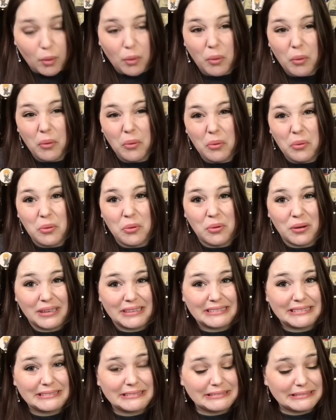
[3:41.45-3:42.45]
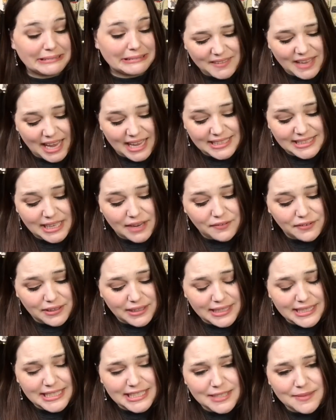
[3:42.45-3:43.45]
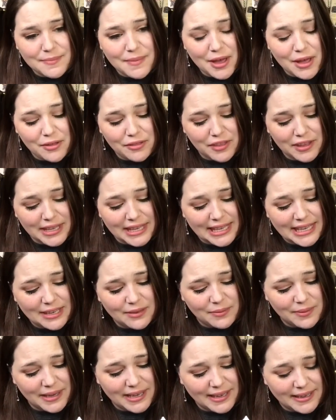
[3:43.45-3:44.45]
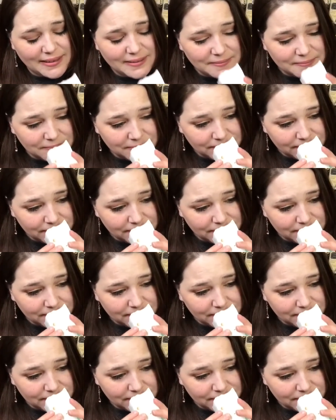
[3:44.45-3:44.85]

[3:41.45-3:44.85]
Whew, I definitely smell the kiwi.